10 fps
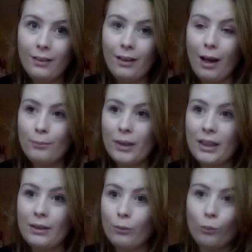I
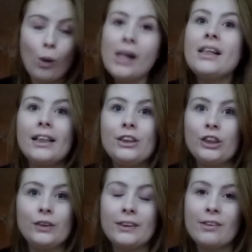mean, why did I
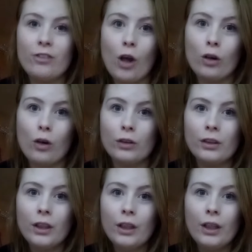choose to vlog on
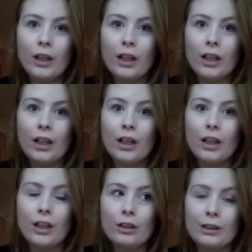
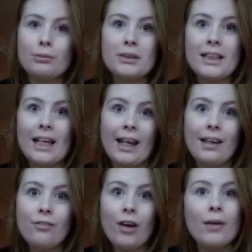Christmas
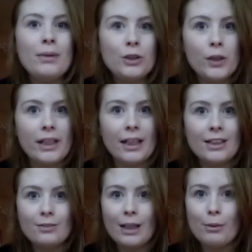Eve? I'm enjoying it,
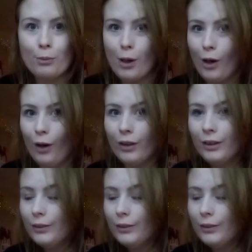don't get me wrong.